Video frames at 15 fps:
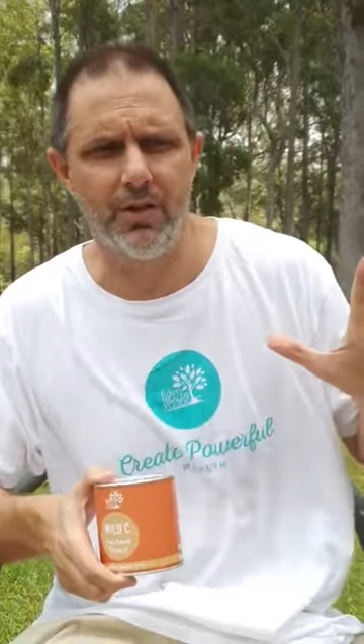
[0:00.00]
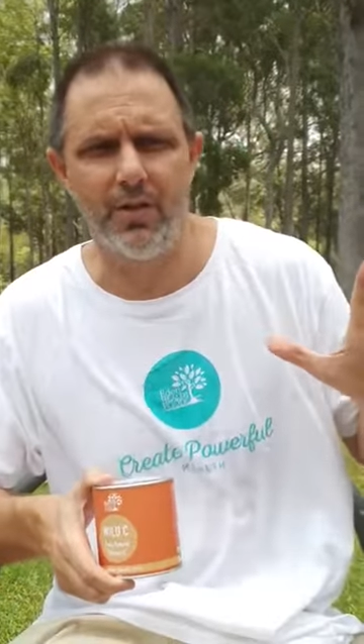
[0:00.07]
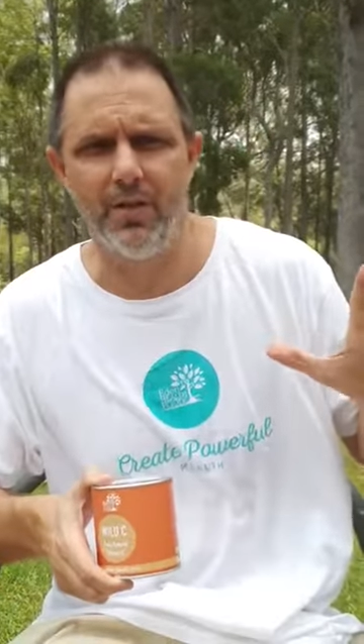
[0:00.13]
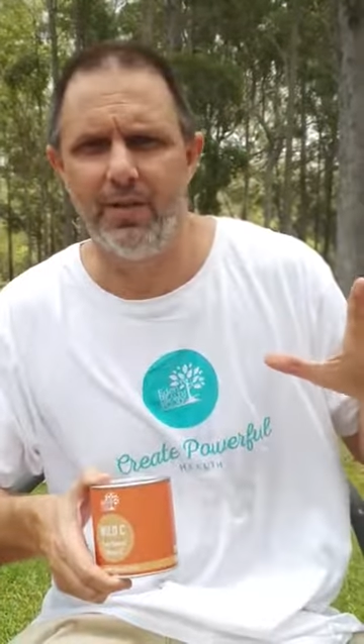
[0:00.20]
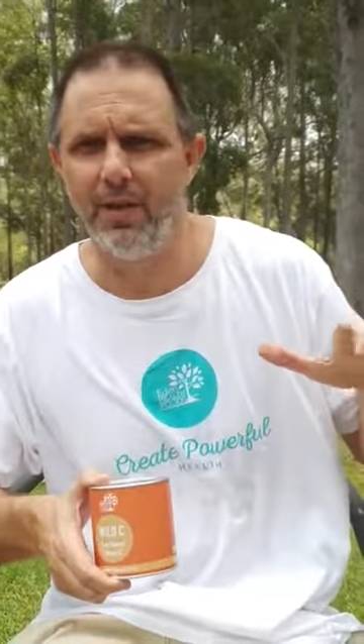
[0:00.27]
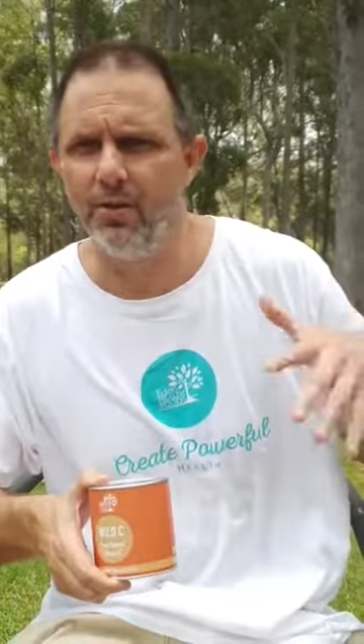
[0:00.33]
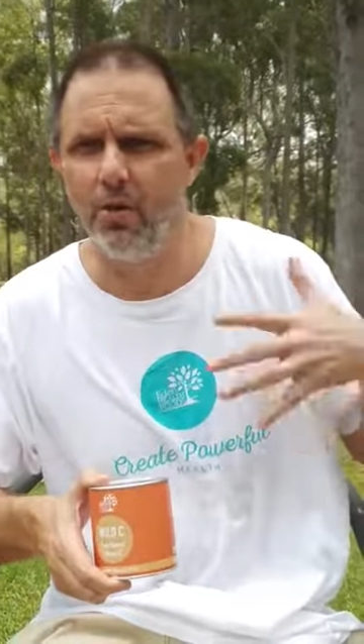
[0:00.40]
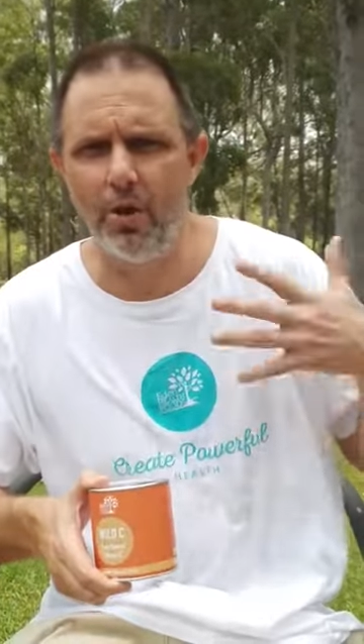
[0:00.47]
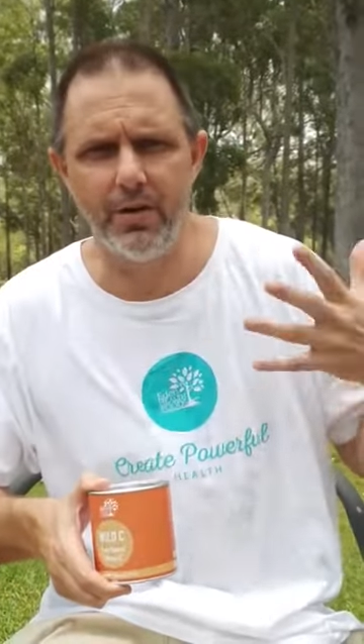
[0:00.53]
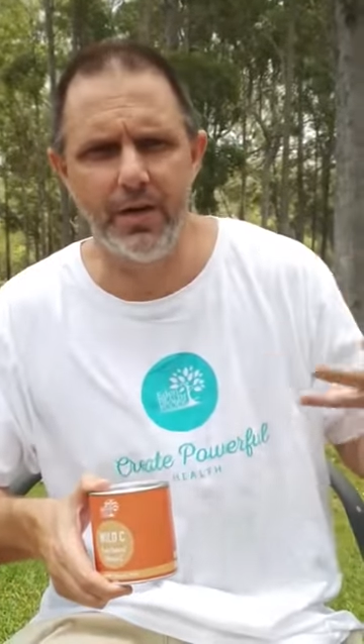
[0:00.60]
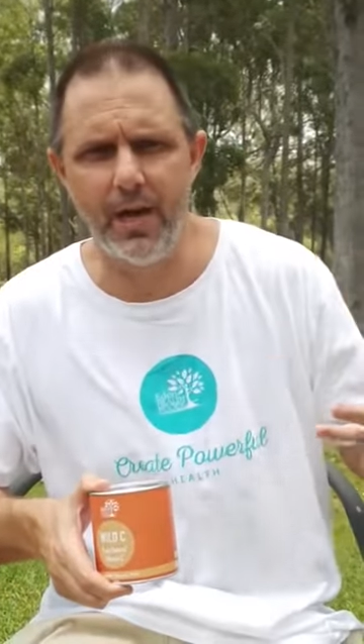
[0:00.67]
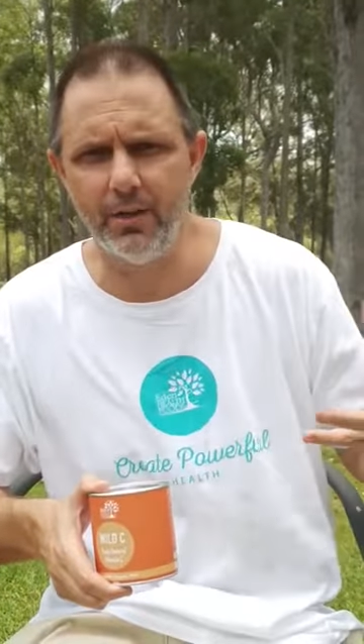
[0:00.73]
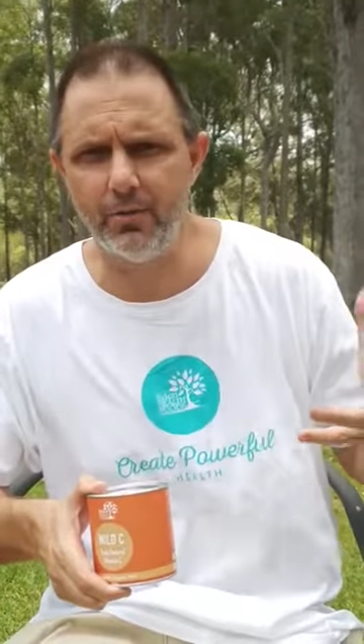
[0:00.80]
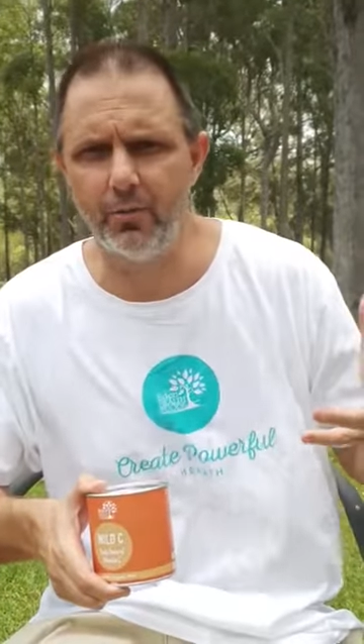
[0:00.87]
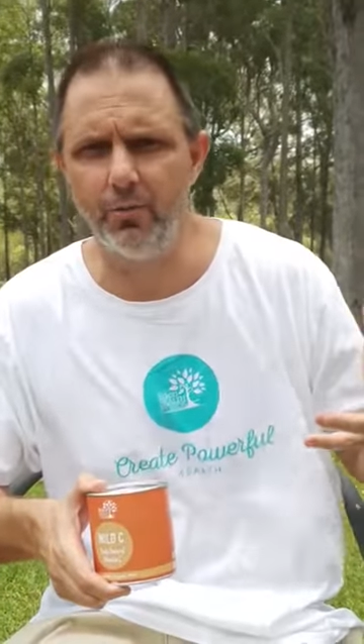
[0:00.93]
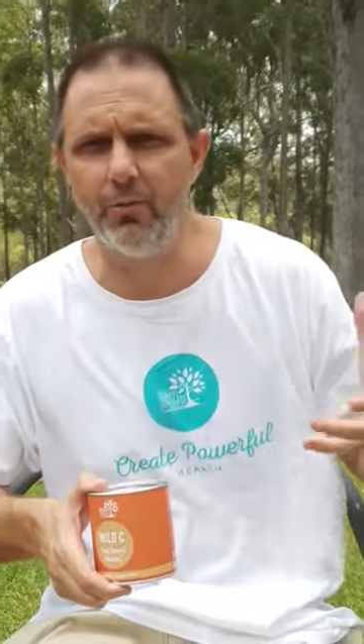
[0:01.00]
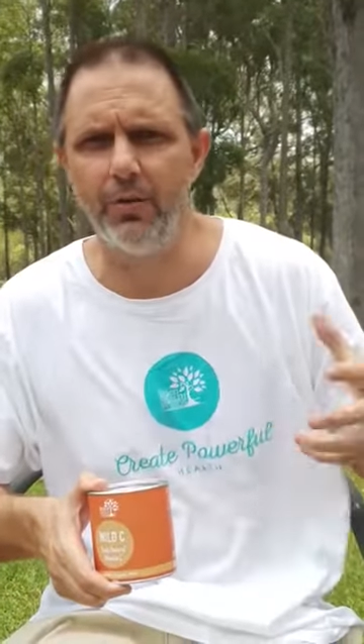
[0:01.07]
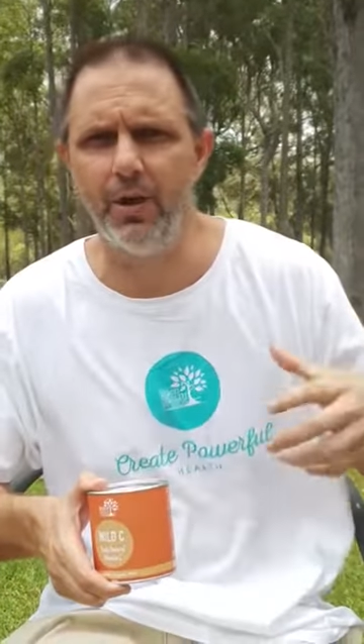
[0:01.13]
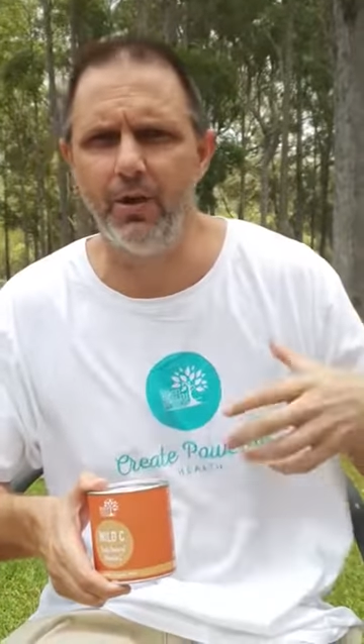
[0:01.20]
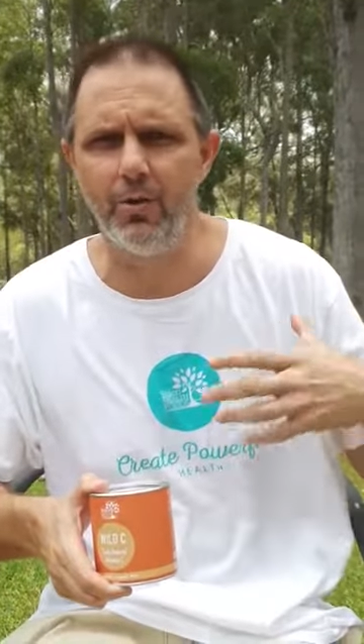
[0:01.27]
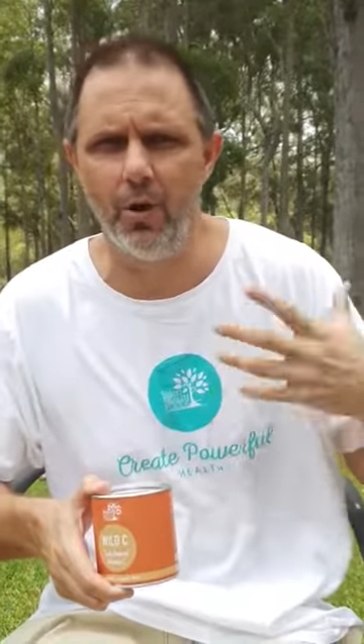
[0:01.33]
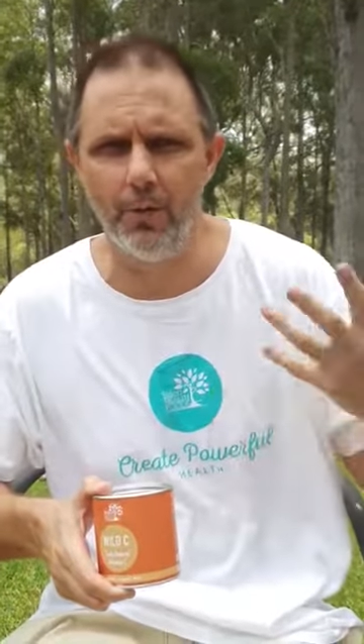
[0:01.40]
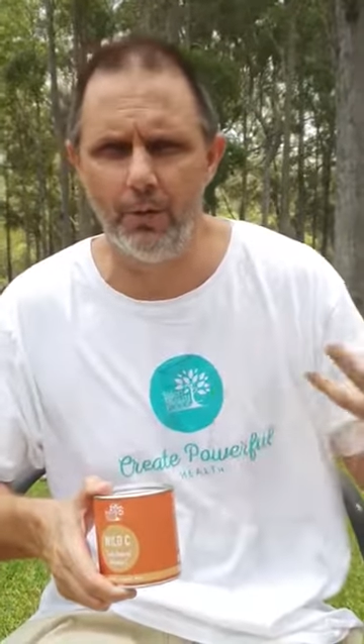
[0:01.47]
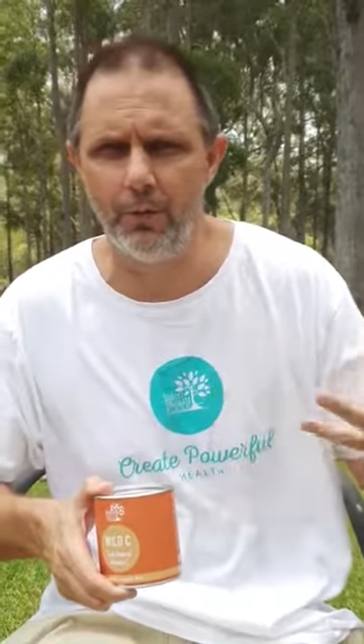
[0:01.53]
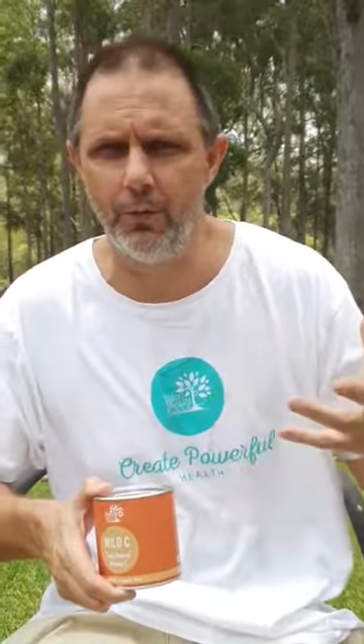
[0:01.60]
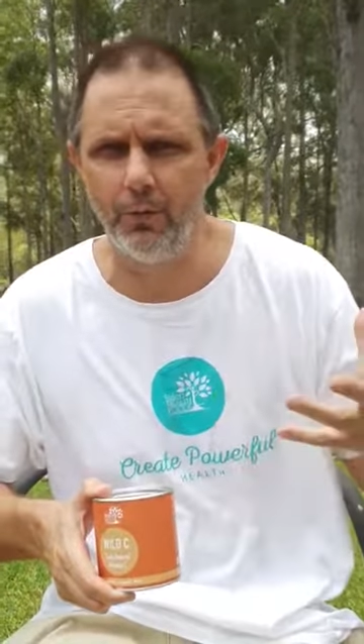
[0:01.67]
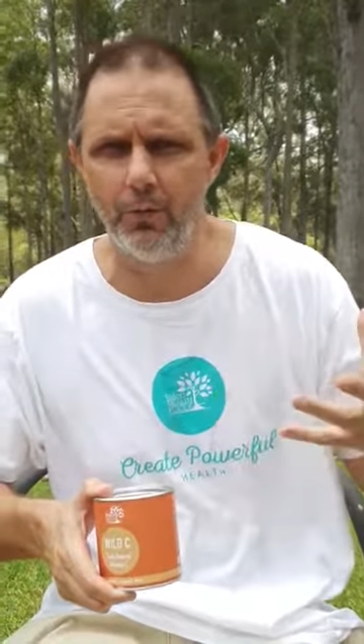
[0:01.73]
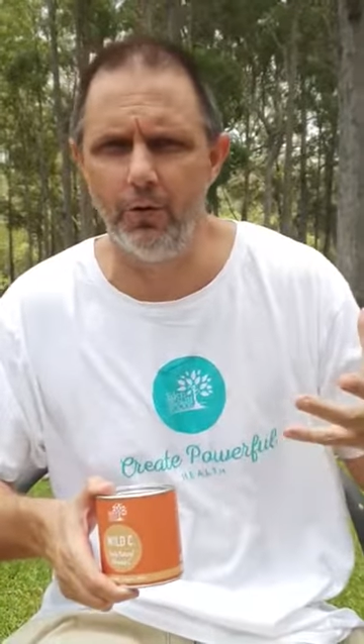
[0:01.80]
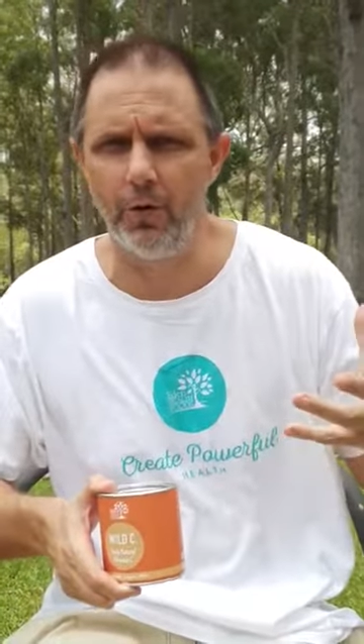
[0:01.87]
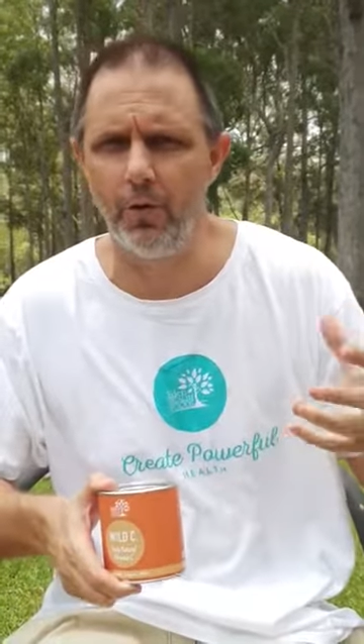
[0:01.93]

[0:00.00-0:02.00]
They're not natural, they're not food.